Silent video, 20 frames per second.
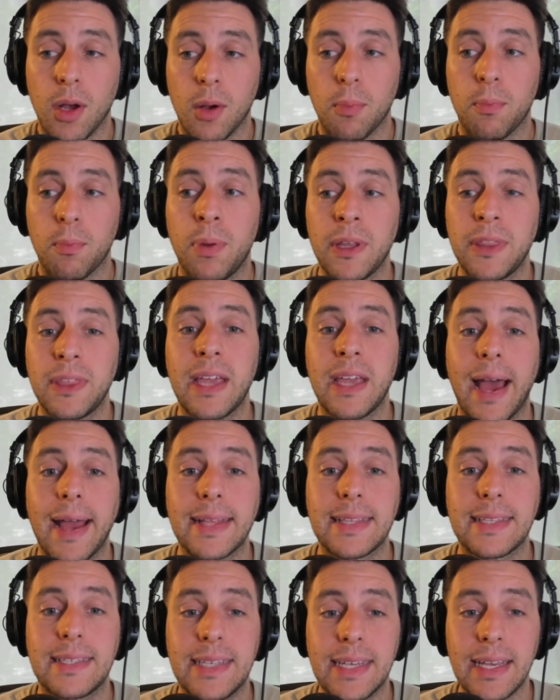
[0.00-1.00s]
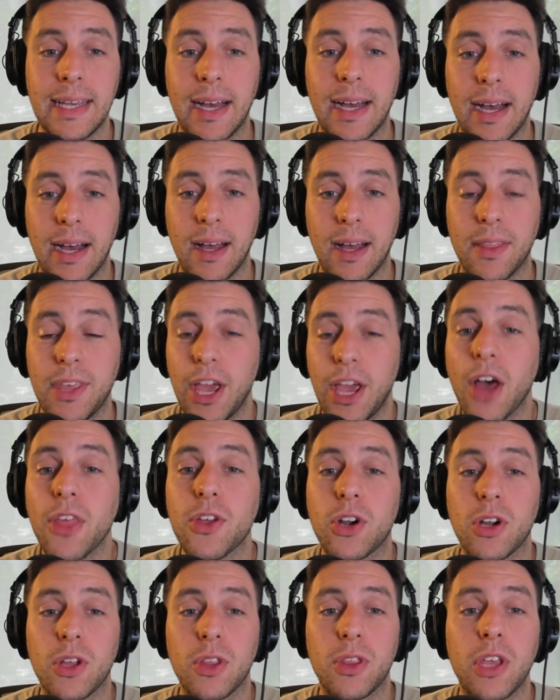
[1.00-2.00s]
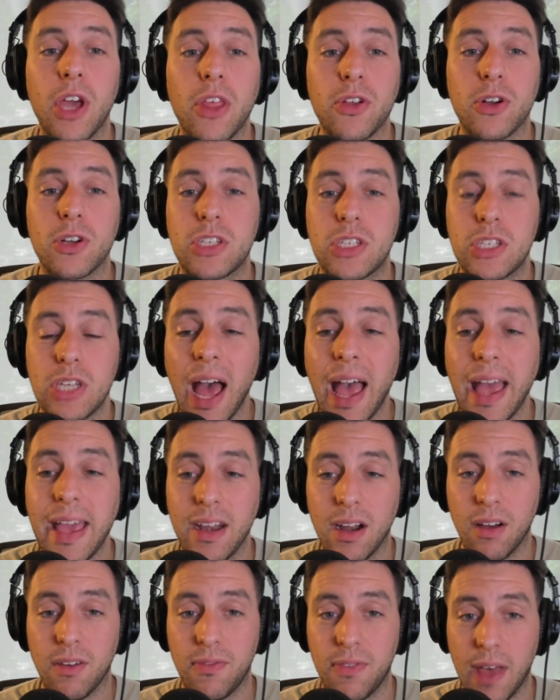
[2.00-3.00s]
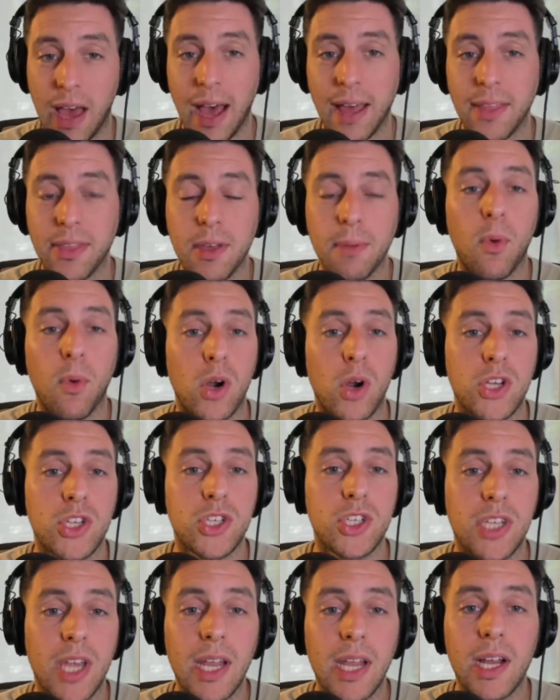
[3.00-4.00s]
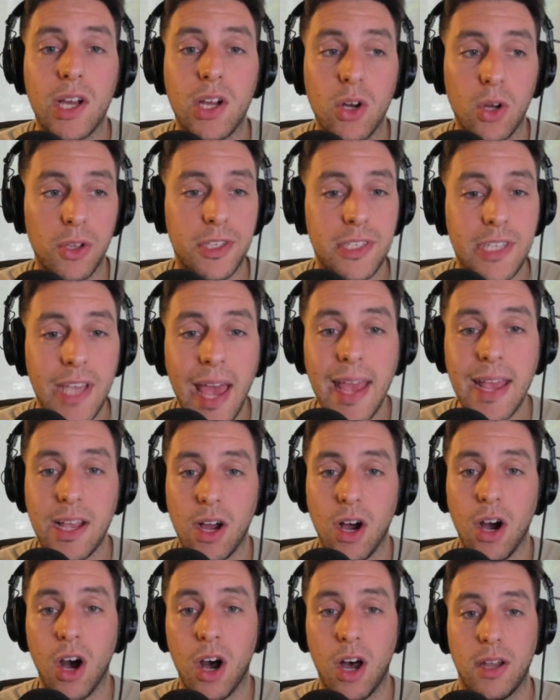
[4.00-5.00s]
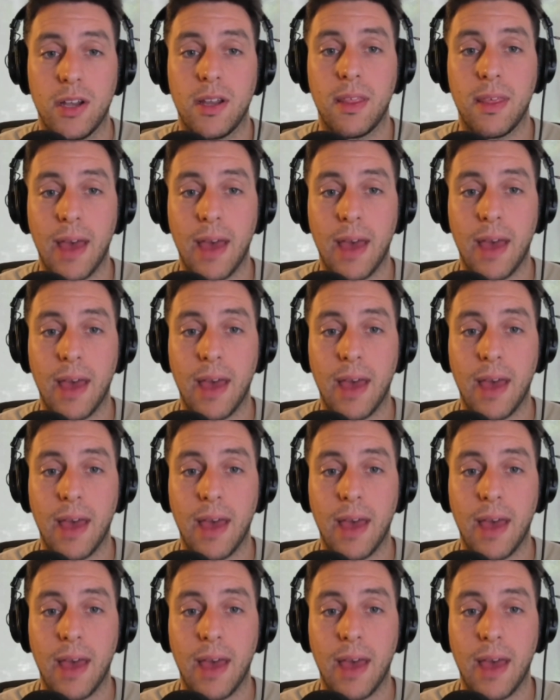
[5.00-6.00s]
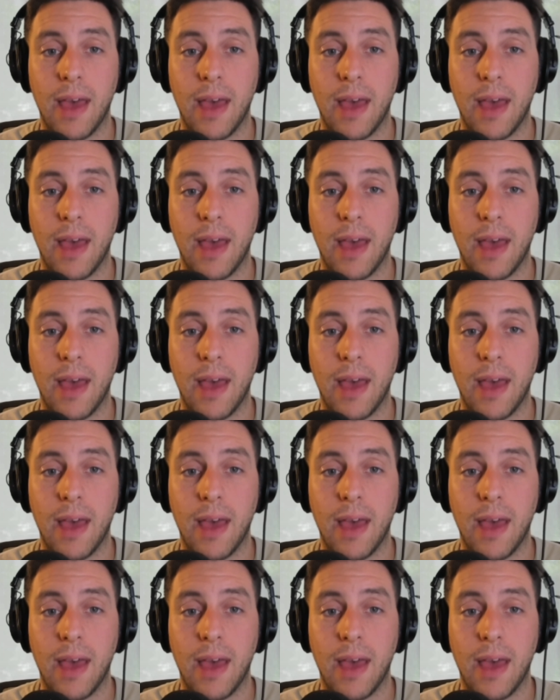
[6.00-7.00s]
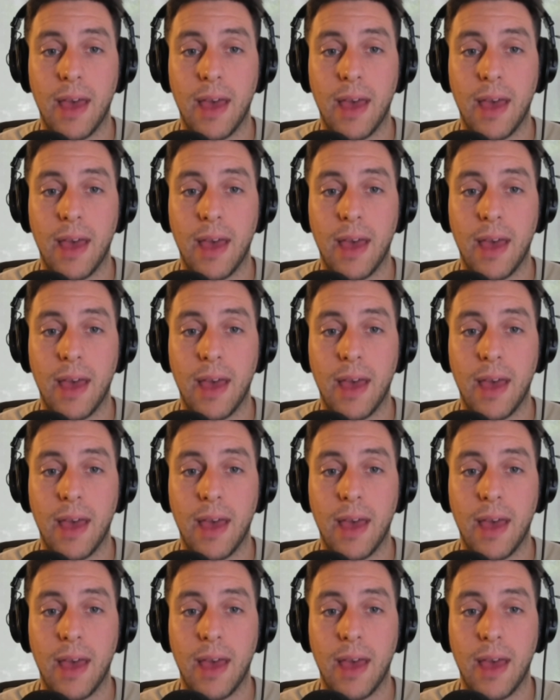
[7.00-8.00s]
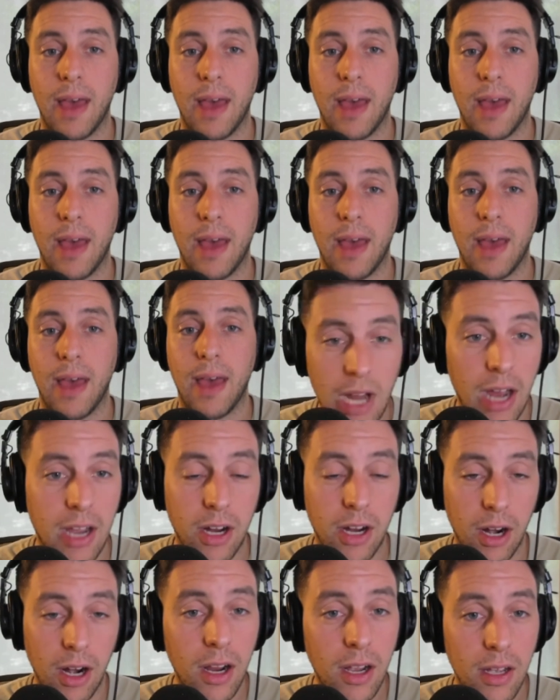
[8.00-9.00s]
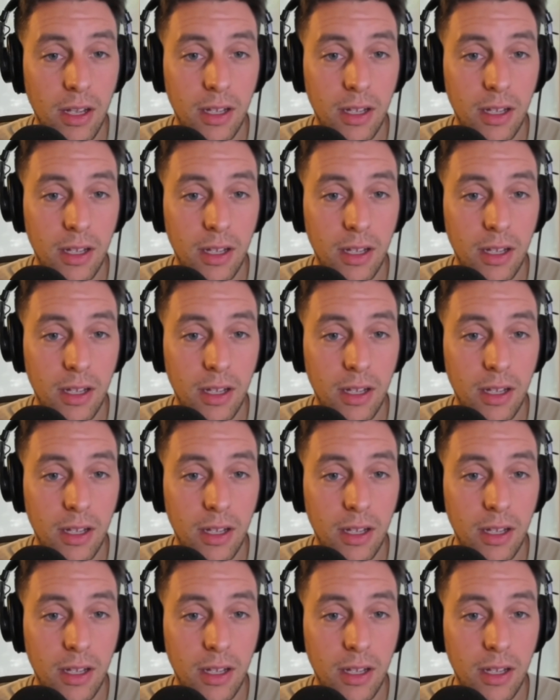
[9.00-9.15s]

But the idea, the other the other side of that, the more cynical take on that is that other owners think Ted Leonsis is a sucker.